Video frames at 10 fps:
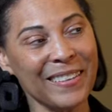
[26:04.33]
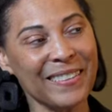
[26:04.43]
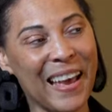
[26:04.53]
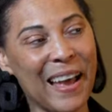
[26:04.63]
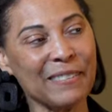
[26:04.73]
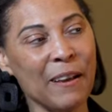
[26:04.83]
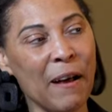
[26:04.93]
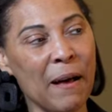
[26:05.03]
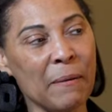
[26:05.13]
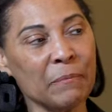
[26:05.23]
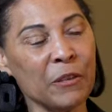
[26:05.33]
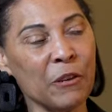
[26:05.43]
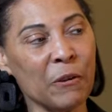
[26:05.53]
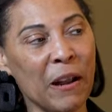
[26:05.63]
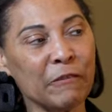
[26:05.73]
that
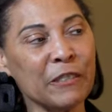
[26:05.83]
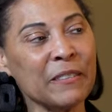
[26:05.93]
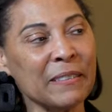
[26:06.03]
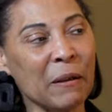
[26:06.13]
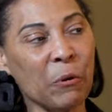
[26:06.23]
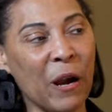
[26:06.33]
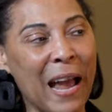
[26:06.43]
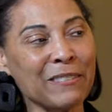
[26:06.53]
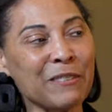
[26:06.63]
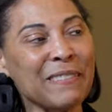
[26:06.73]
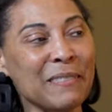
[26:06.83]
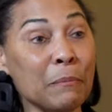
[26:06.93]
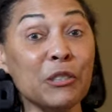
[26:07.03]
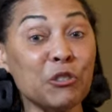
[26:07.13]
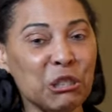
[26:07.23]
everything that we're asking the
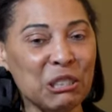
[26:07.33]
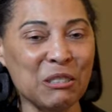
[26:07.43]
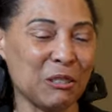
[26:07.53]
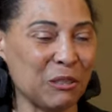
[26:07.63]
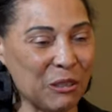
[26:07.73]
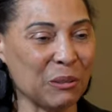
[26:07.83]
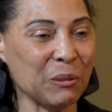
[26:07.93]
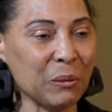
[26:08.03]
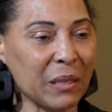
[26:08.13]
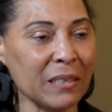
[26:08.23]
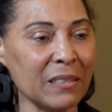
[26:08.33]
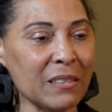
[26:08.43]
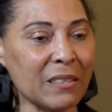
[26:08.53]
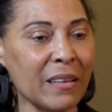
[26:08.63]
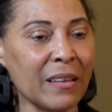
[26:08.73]
machine to do is